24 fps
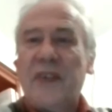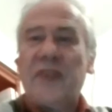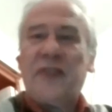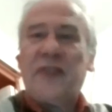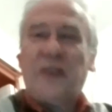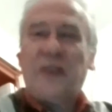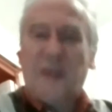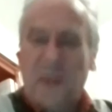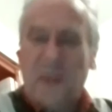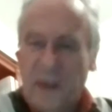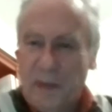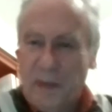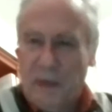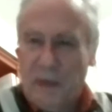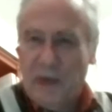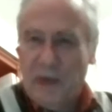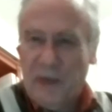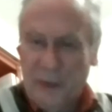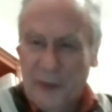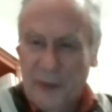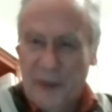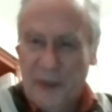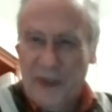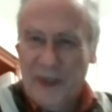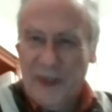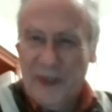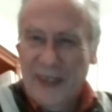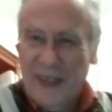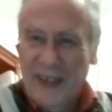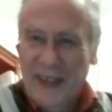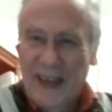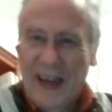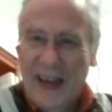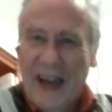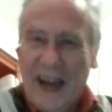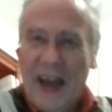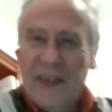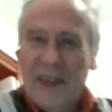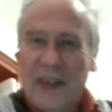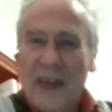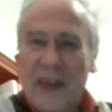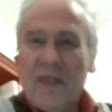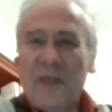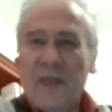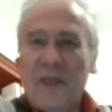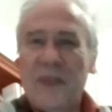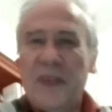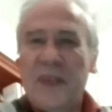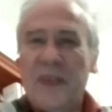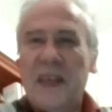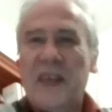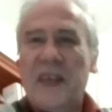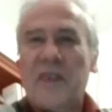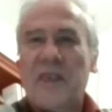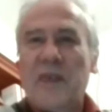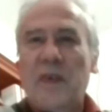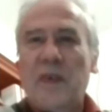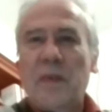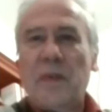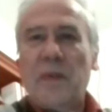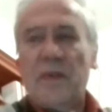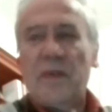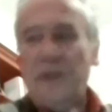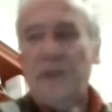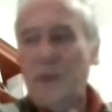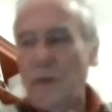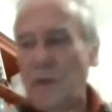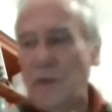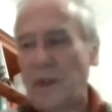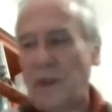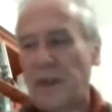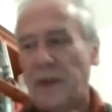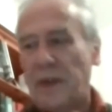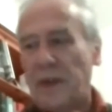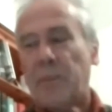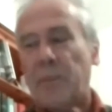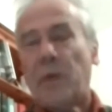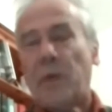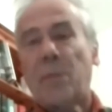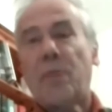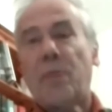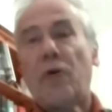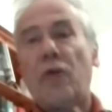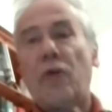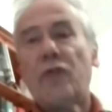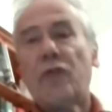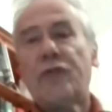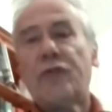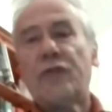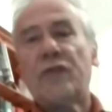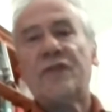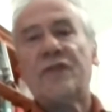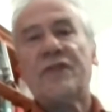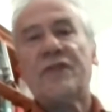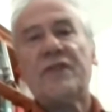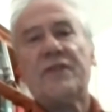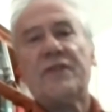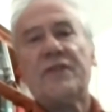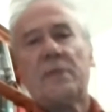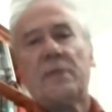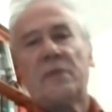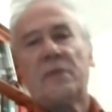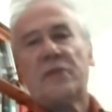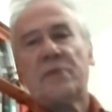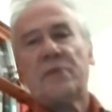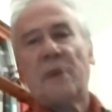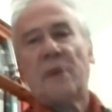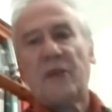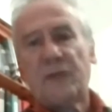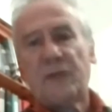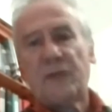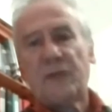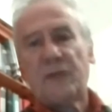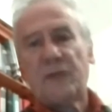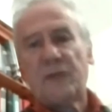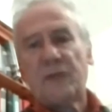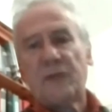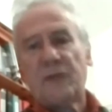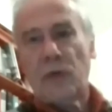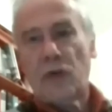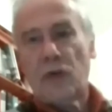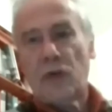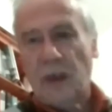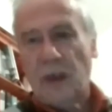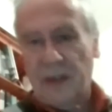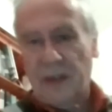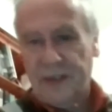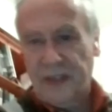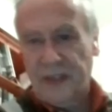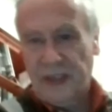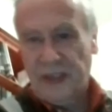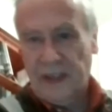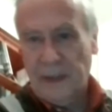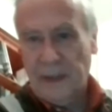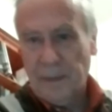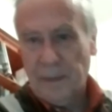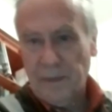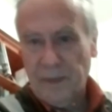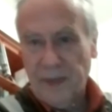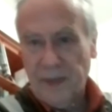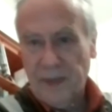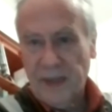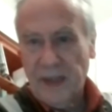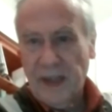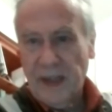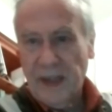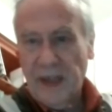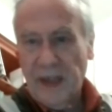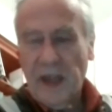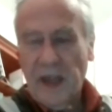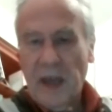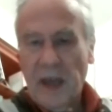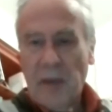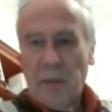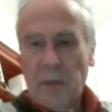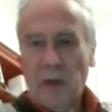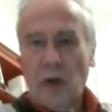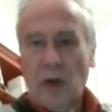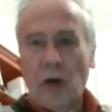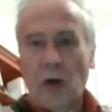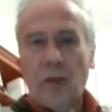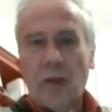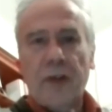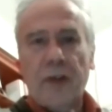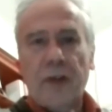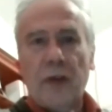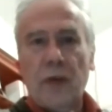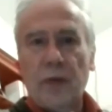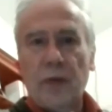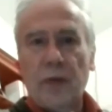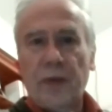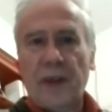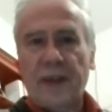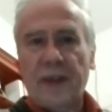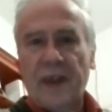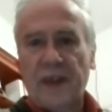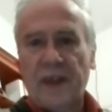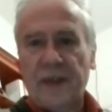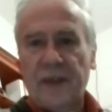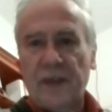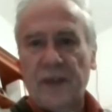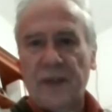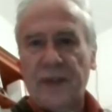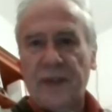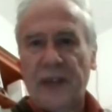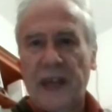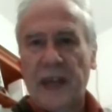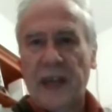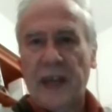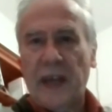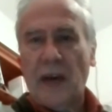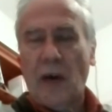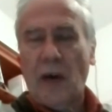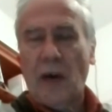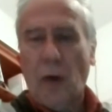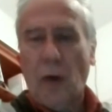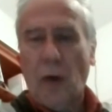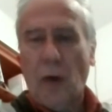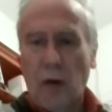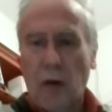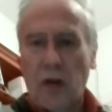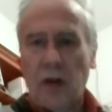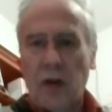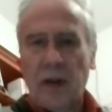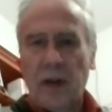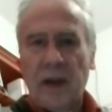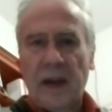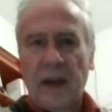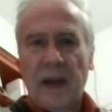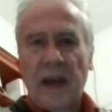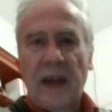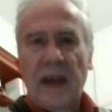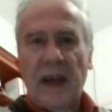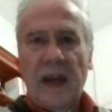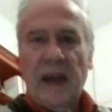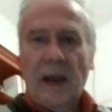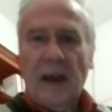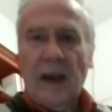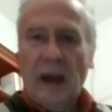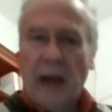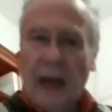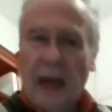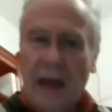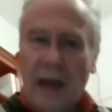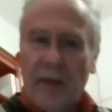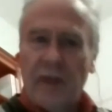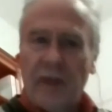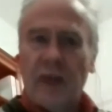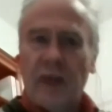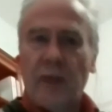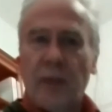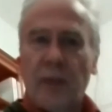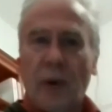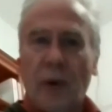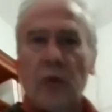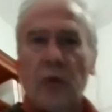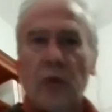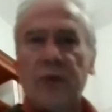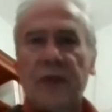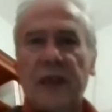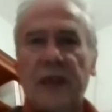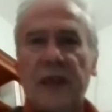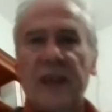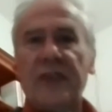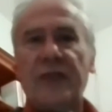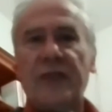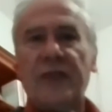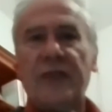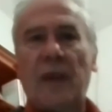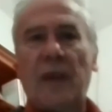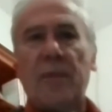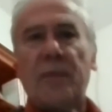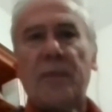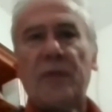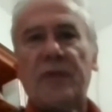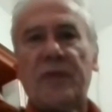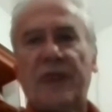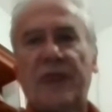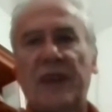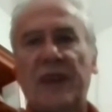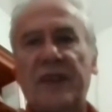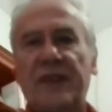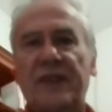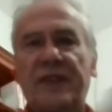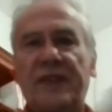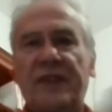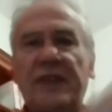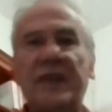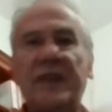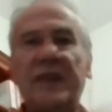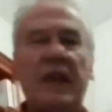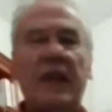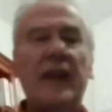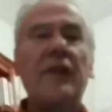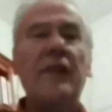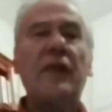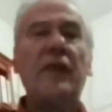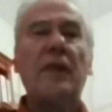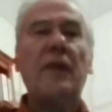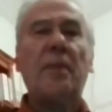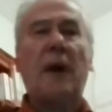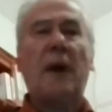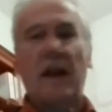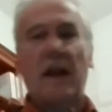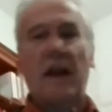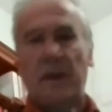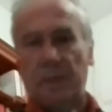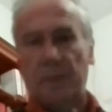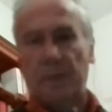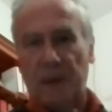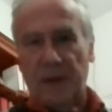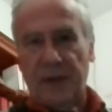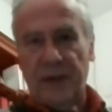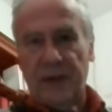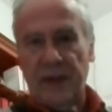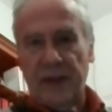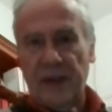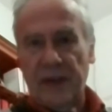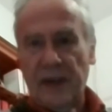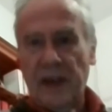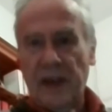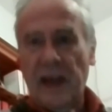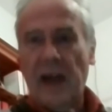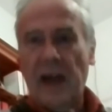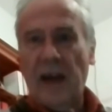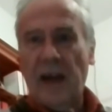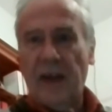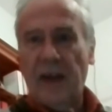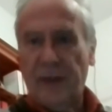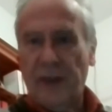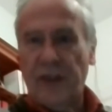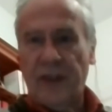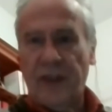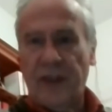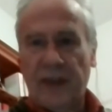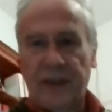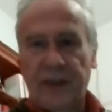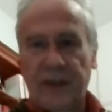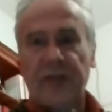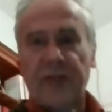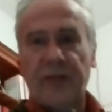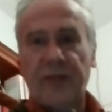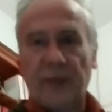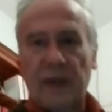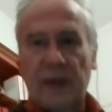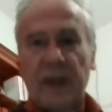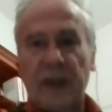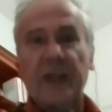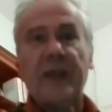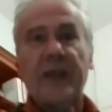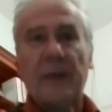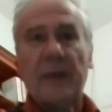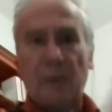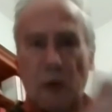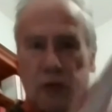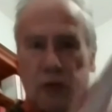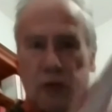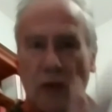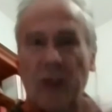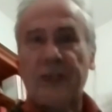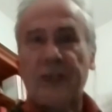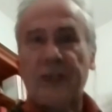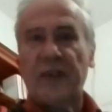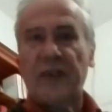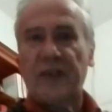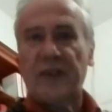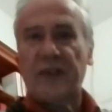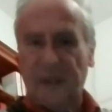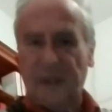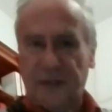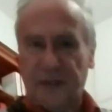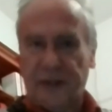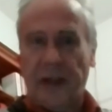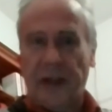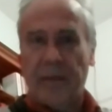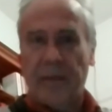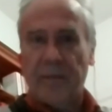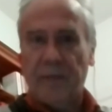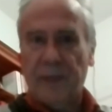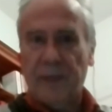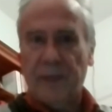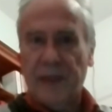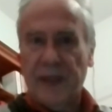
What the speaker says: disagree with you. I definitely agree with you that a proportional system is much more democratic, because the loser does not take all. Every vote is represented in the parliament. I think that is really a democratic system.